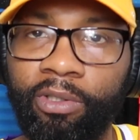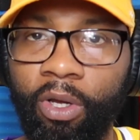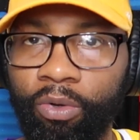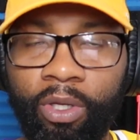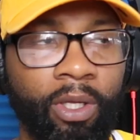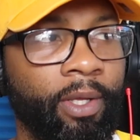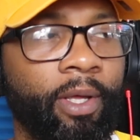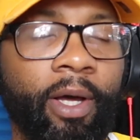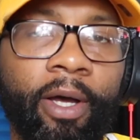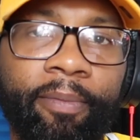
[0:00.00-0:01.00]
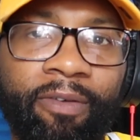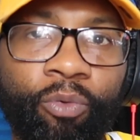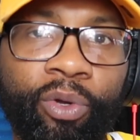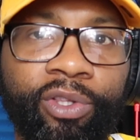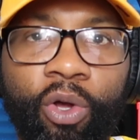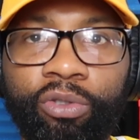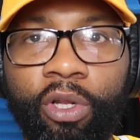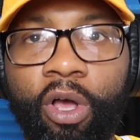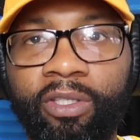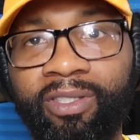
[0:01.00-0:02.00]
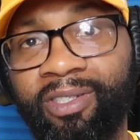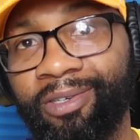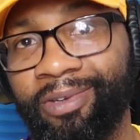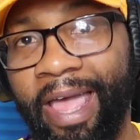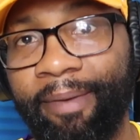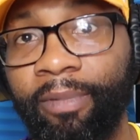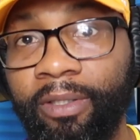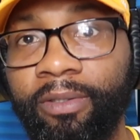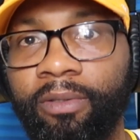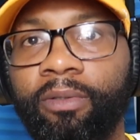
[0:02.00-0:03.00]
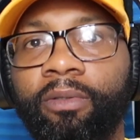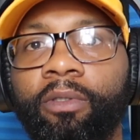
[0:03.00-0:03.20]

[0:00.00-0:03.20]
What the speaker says: So even with those laws, it still happens.